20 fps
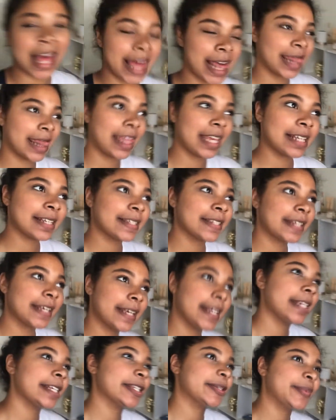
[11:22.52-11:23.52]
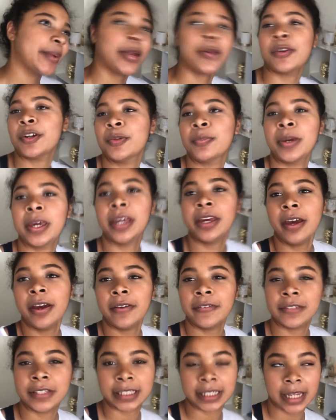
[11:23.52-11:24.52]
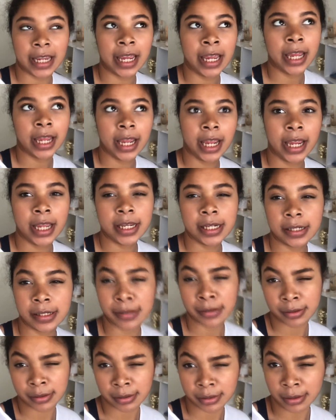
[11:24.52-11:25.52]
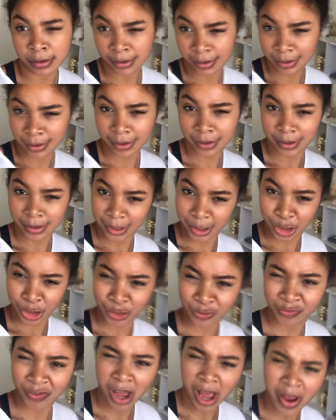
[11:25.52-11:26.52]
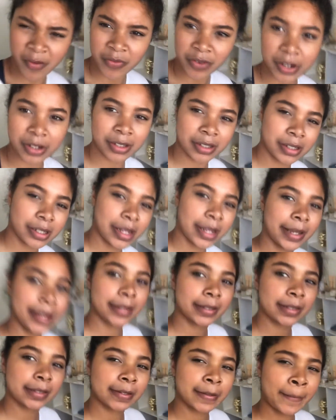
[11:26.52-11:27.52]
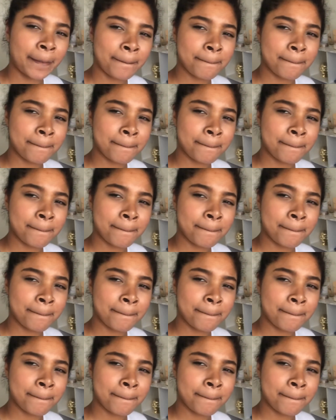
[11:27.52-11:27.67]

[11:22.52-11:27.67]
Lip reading: This is my remake of day six, five or six,